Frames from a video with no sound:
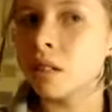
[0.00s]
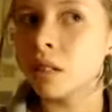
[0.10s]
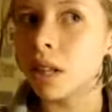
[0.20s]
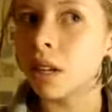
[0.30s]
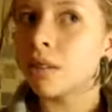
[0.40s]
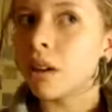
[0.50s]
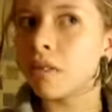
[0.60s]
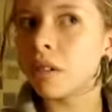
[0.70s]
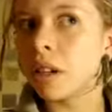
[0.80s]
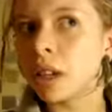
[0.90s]
yeah, I
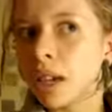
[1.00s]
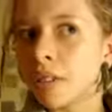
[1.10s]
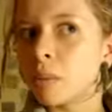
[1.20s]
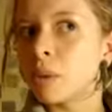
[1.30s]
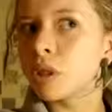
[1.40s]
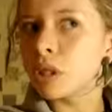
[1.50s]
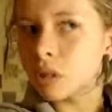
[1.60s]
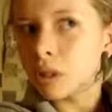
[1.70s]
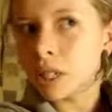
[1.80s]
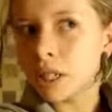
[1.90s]
feel like having more, so
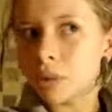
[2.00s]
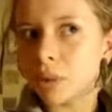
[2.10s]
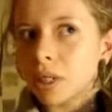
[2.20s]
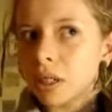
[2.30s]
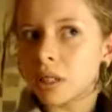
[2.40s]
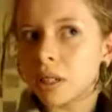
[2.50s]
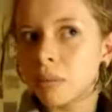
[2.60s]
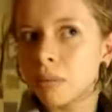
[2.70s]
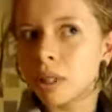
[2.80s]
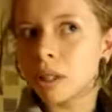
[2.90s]
I'm just going to twist this
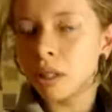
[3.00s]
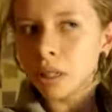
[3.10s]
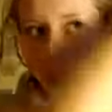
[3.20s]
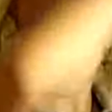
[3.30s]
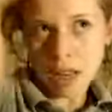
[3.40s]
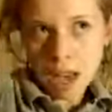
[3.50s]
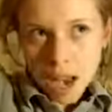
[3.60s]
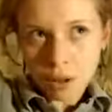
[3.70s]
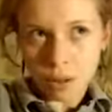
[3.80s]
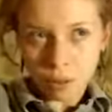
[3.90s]
up
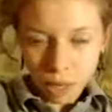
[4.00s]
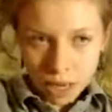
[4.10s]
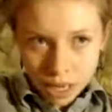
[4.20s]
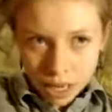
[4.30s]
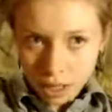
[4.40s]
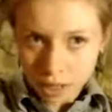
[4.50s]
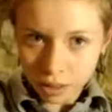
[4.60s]
out of the way,